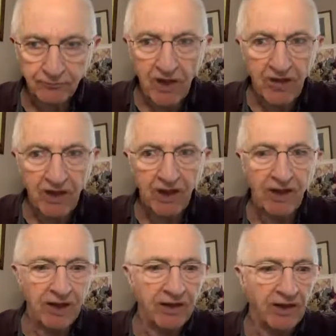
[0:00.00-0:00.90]

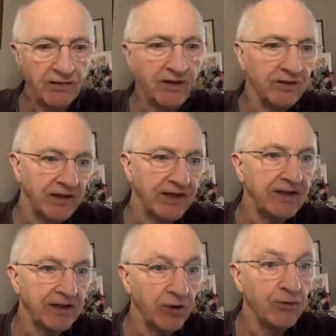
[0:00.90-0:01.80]
they
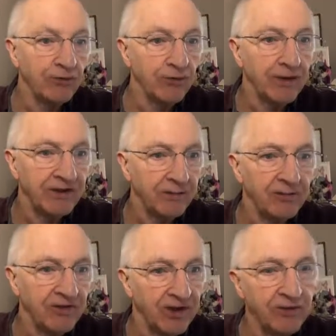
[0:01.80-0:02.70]
go through it
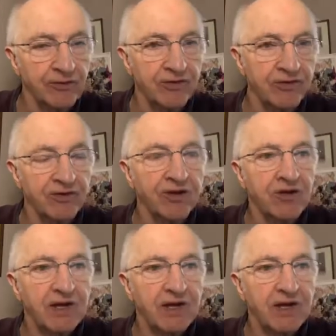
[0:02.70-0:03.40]
themselves and